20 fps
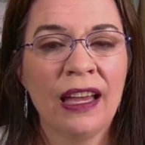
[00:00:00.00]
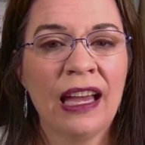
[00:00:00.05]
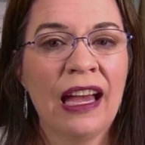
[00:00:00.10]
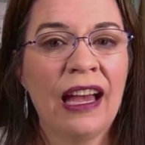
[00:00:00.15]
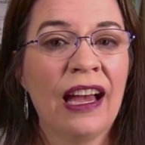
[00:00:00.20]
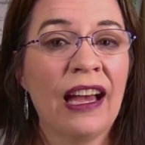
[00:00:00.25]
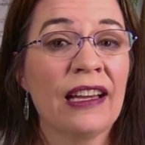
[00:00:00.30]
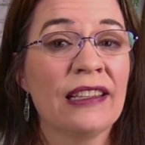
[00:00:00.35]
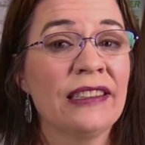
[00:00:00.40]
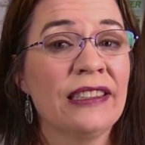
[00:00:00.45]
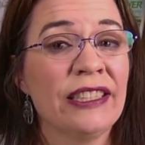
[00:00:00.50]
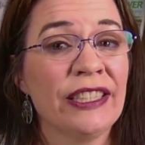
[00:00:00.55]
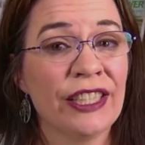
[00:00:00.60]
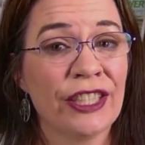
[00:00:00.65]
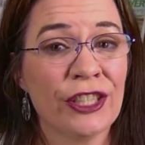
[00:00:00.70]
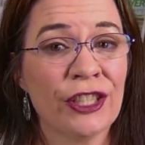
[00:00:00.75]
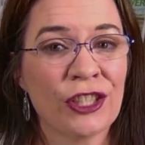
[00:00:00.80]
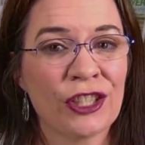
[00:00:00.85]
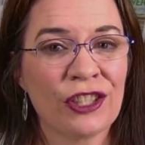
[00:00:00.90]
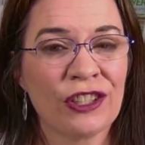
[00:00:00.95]

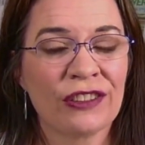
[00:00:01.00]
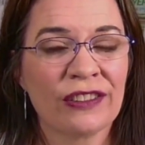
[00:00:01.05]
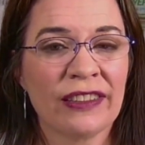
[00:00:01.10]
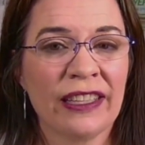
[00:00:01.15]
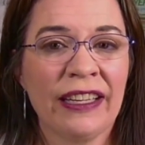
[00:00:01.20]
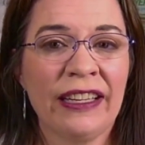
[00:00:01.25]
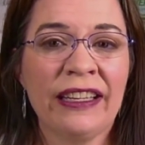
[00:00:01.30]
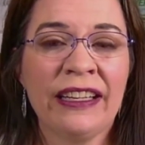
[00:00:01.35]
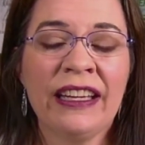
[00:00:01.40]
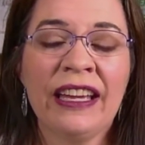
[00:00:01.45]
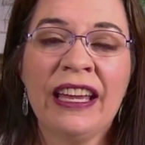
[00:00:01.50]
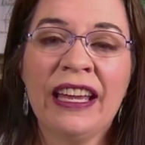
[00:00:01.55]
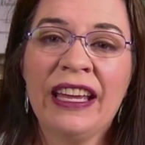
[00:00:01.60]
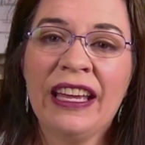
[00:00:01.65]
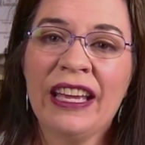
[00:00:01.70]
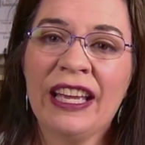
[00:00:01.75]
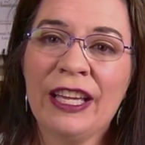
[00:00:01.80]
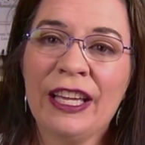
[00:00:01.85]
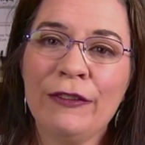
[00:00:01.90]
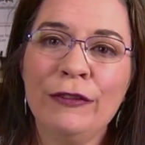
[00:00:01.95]
Additionally,
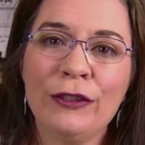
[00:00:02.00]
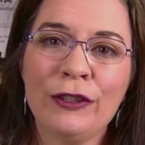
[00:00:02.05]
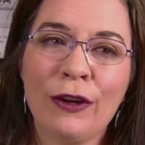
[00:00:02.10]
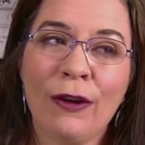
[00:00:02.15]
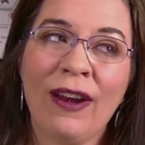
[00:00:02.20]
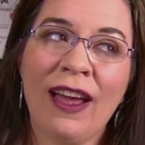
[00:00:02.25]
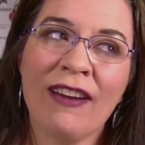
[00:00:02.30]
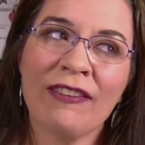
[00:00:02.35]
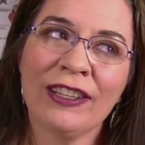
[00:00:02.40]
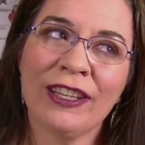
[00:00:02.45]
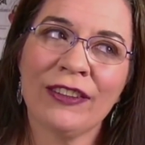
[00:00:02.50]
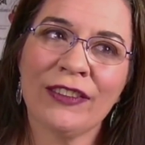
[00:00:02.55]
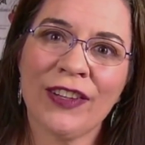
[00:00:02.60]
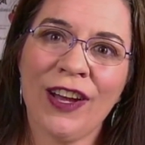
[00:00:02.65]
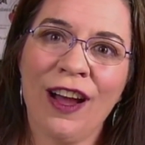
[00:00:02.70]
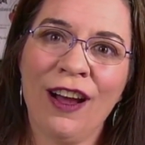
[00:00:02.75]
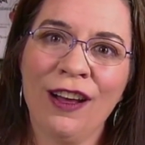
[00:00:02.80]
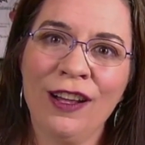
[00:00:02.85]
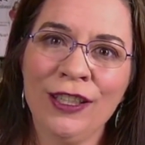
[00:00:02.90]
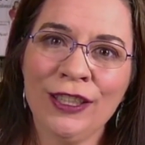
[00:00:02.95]
if you don't have enough
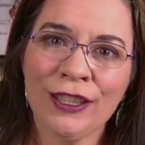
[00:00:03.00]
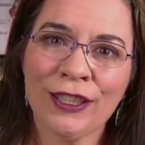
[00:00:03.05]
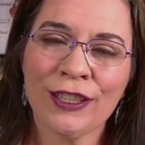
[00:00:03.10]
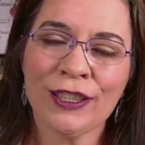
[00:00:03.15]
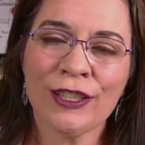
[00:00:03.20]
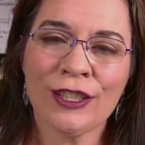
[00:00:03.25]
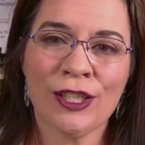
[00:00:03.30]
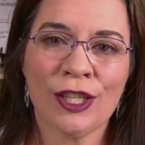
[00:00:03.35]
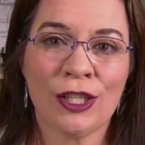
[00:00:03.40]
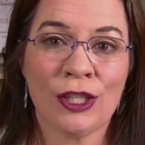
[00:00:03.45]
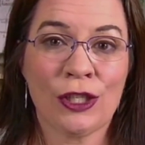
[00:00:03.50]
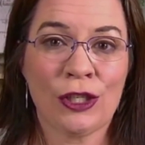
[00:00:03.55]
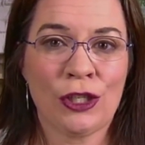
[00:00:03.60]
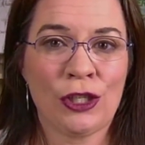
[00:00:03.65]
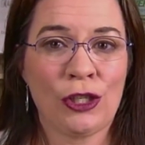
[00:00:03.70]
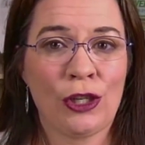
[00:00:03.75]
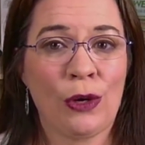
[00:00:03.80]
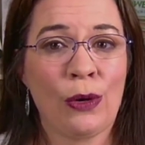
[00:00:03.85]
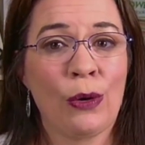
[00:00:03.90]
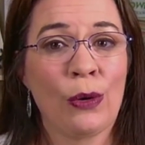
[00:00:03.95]
colors to
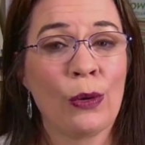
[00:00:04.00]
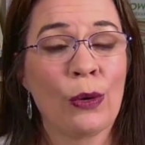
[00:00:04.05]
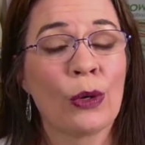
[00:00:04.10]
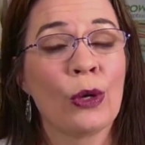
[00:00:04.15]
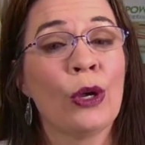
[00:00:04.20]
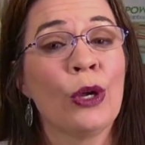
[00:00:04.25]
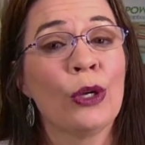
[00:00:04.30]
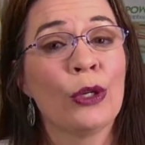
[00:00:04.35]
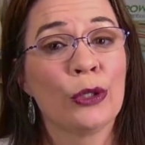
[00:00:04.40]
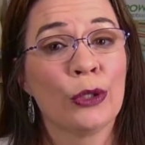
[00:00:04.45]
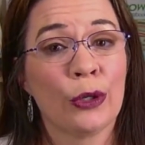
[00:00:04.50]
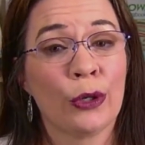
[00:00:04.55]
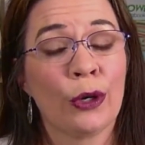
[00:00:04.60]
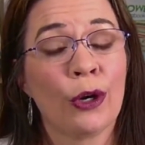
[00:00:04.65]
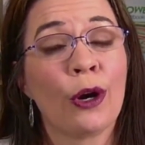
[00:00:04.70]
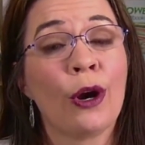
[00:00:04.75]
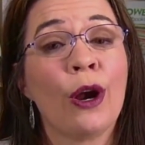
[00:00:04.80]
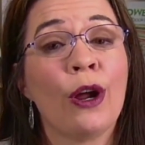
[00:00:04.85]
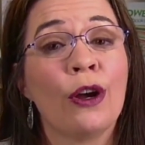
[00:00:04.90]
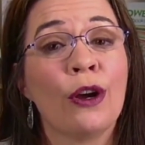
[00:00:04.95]
show
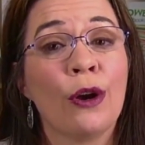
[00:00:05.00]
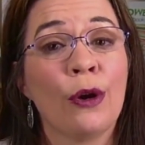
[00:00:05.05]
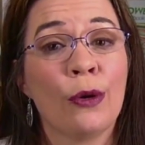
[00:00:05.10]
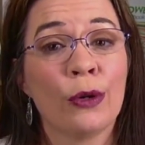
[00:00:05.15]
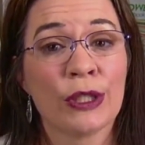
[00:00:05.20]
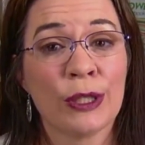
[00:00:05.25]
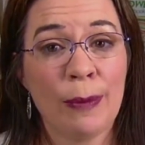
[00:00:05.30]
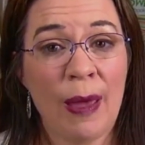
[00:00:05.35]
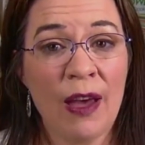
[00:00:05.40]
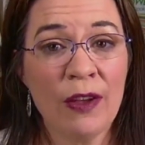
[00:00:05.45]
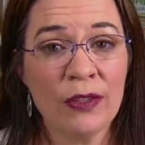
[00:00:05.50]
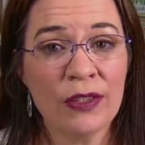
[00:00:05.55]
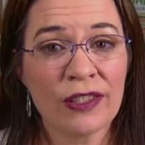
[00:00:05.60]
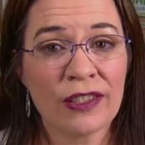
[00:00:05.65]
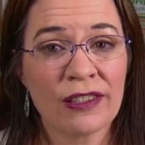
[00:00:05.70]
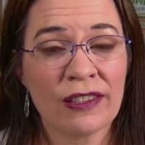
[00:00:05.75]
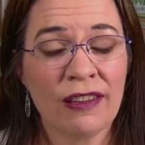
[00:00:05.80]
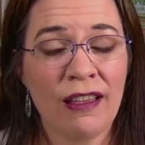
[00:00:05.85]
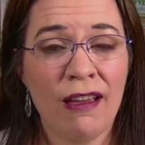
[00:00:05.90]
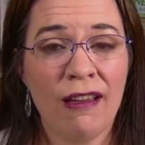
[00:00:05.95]
your
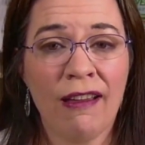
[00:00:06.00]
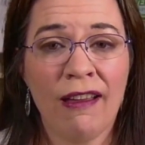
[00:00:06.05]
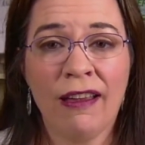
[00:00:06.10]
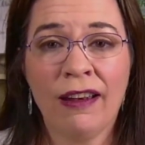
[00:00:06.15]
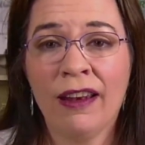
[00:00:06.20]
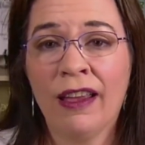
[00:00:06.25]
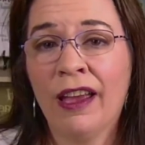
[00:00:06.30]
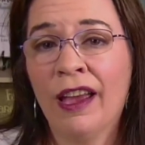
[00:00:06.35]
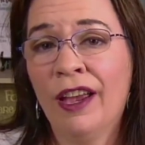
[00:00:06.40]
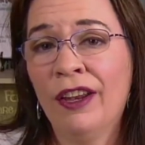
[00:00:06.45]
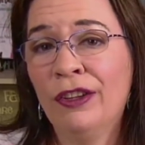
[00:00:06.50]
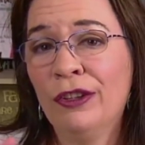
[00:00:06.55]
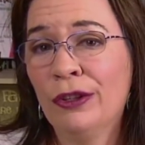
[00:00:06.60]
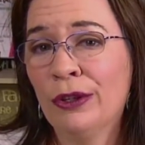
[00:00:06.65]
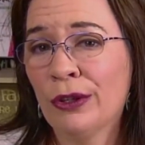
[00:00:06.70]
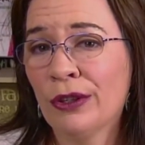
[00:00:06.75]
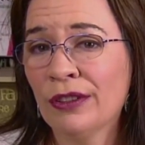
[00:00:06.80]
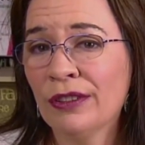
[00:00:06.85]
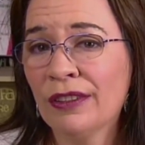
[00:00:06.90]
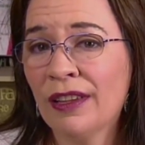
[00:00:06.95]
spouse's line and
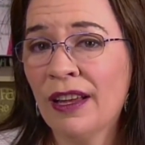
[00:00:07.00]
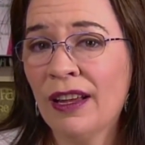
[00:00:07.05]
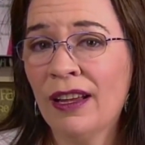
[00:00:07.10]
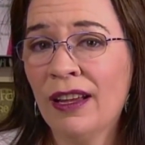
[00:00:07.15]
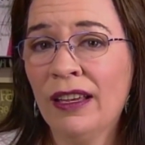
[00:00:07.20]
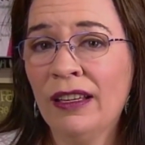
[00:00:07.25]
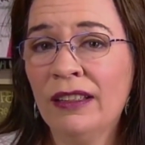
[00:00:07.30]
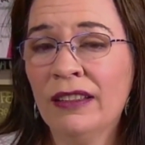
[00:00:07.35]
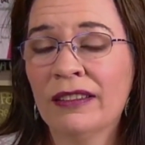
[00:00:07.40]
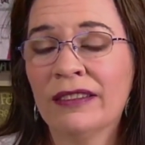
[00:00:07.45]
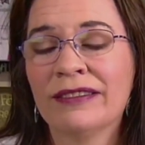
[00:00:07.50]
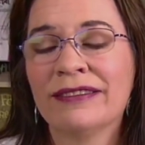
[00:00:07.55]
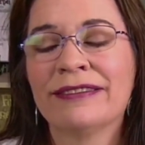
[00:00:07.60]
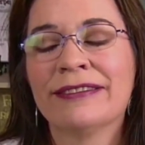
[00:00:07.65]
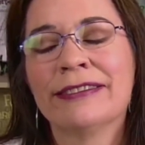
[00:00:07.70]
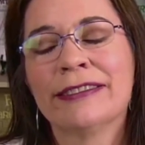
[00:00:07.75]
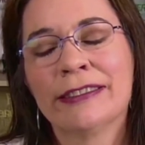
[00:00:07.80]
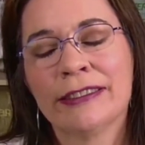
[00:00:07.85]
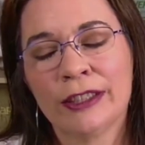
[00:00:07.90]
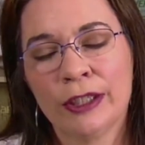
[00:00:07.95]
your line,
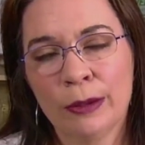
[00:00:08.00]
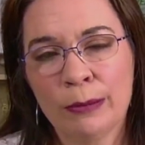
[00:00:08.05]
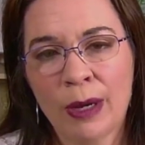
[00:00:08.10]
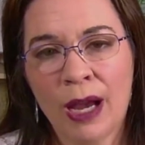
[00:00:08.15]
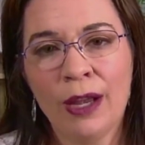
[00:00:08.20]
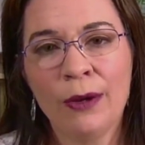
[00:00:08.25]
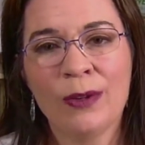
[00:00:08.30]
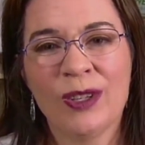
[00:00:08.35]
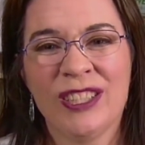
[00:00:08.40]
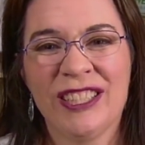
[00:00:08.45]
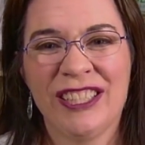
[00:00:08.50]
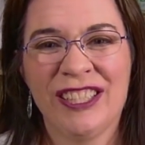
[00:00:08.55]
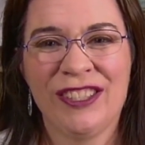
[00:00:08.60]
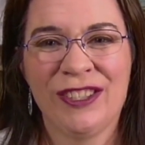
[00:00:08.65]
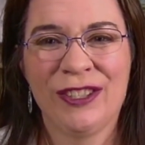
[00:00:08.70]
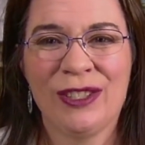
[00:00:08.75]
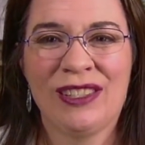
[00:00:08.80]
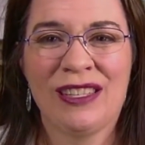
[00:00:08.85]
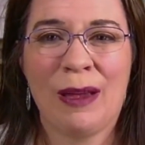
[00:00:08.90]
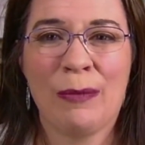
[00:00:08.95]
you might want to
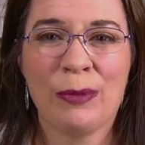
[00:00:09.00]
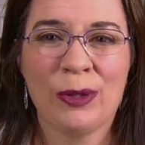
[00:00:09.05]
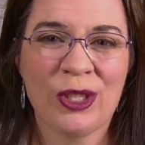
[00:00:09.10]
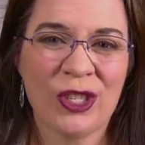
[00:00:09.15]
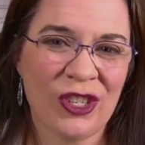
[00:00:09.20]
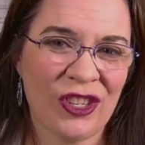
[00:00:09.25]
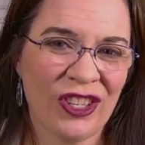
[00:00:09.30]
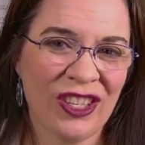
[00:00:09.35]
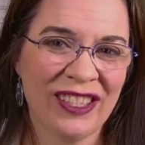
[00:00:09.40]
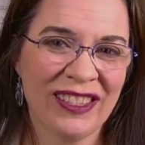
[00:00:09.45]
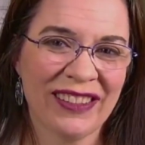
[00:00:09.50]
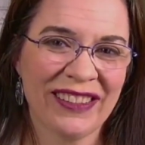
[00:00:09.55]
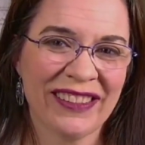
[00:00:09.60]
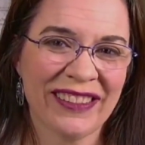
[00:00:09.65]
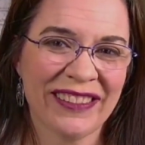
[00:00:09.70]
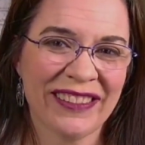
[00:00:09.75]
do separate trees.